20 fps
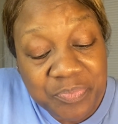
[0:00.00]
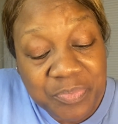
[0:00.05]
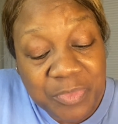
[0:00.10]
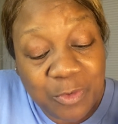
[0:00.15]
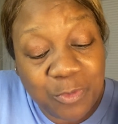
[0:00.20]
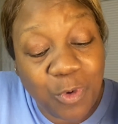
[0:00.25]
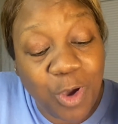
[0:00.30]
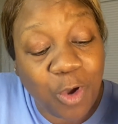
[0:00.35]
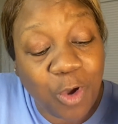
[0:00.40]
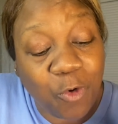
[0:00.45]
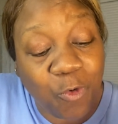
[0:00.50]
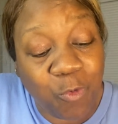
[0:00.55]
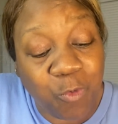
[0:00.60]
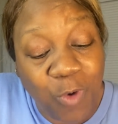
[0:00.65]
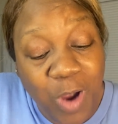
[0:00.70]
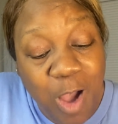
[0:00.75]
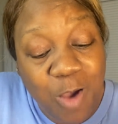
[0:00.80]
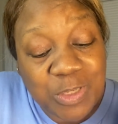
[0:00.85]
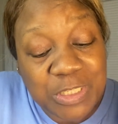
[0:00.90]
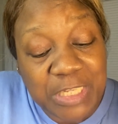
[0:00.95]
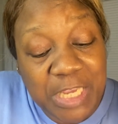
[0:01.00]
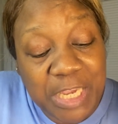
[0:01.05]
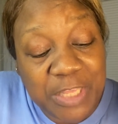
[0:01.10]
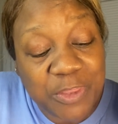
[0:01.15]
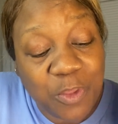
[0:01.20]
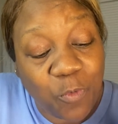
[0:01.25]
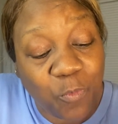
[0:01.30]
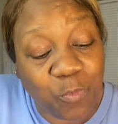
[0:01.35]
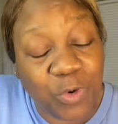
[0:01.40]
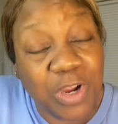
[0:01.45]
You are crossing
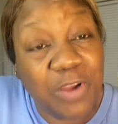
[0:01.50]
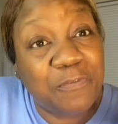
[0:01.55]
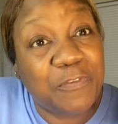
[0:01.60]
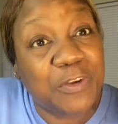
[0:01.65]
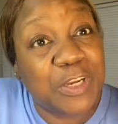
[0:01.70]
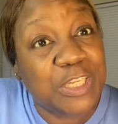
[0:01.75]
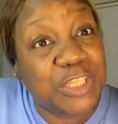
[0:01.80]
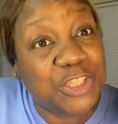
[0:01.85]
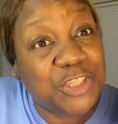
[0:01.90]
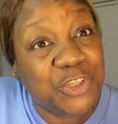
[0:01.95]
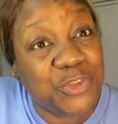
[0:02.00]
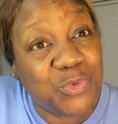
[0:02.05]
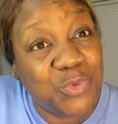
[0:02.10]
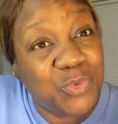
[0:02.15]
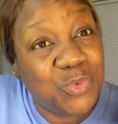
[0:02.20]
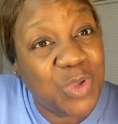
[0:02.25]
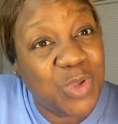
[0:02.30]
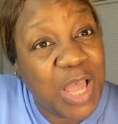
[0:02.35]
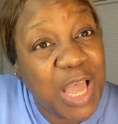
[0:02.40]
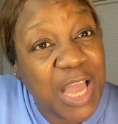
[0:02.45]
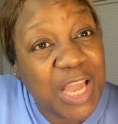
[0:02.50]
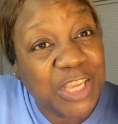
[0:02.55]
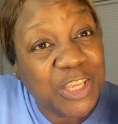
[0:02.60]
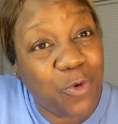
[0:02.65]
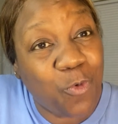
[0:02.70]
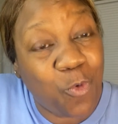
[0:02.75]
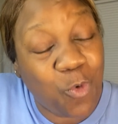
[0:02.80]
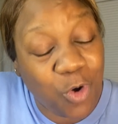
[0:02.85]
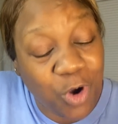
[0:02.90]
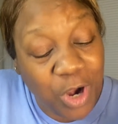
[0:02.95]
the river to
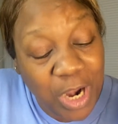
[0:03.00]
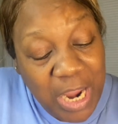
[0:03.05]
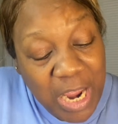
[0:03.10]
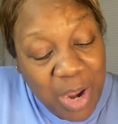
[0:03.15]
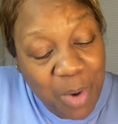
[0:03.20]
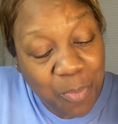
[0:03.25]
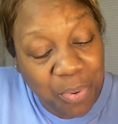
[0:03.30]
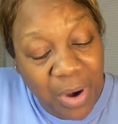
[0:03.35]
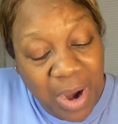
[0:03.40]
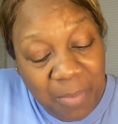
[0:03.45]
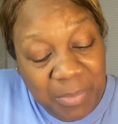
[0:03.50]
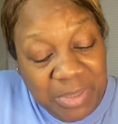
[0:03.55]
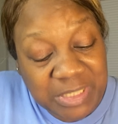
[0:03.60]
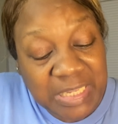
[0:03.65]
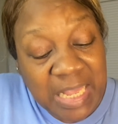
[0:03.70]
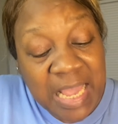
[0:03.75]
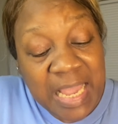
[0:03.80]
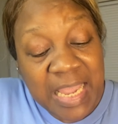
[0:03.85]
your promise.